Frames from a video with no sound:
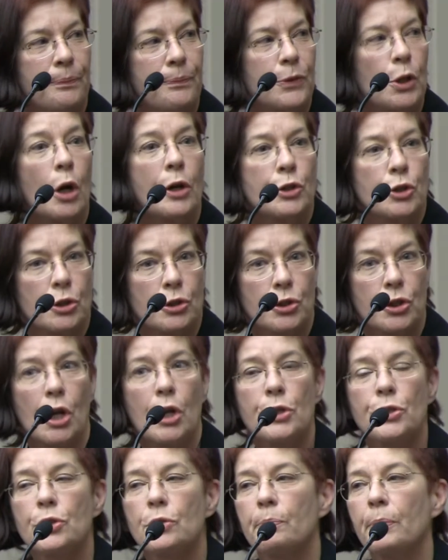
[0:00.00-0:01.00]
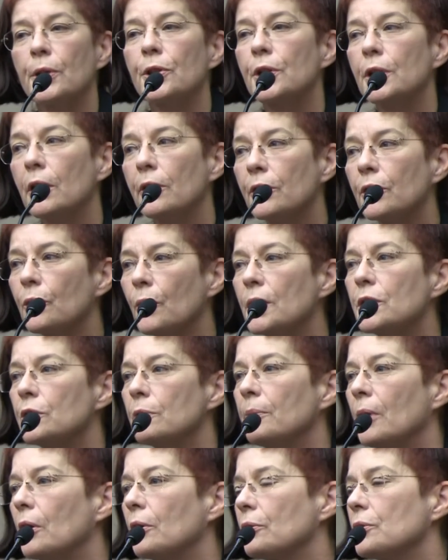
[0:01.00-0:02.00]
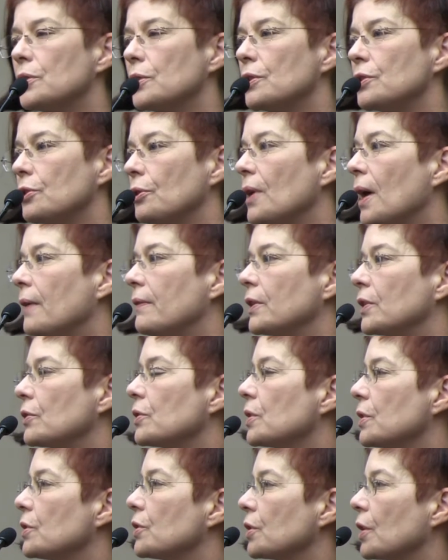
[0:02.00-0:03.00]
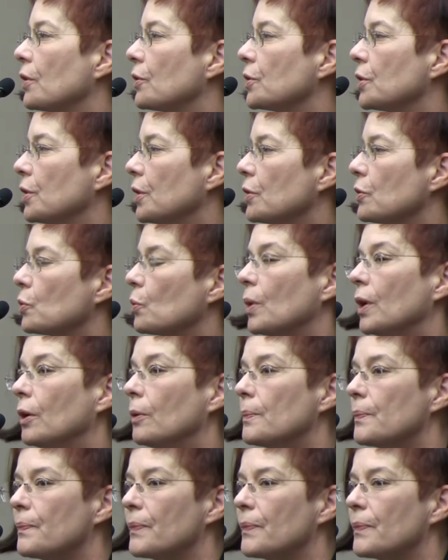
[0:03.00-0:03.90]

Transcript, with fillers: not just us, but the other great democracies are having this discussion as well.